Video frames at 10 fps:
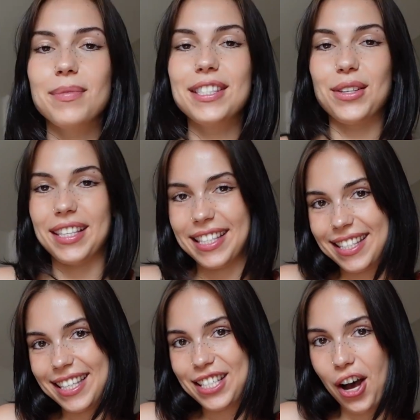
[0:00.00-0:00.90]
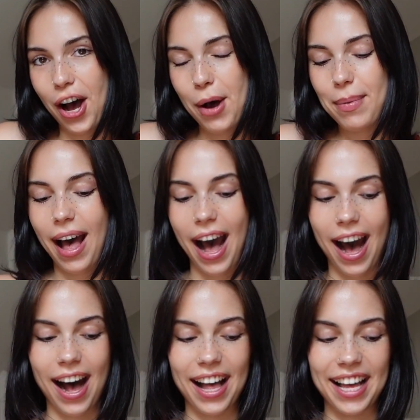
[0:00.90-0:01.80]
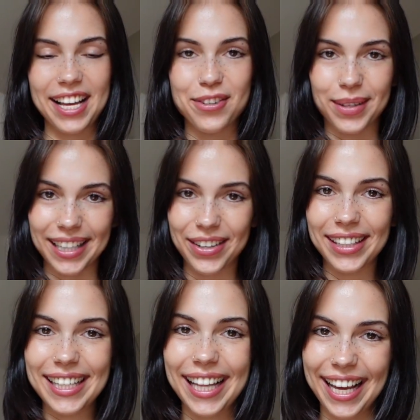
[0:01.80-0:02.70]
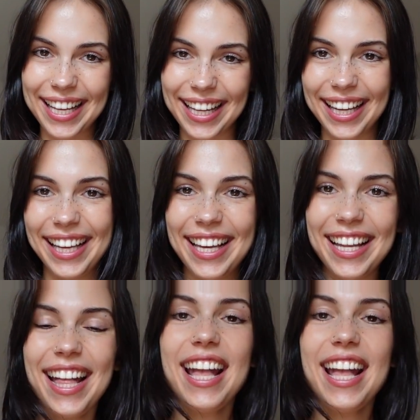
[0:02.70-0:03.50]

So this is the top. I really, really like it.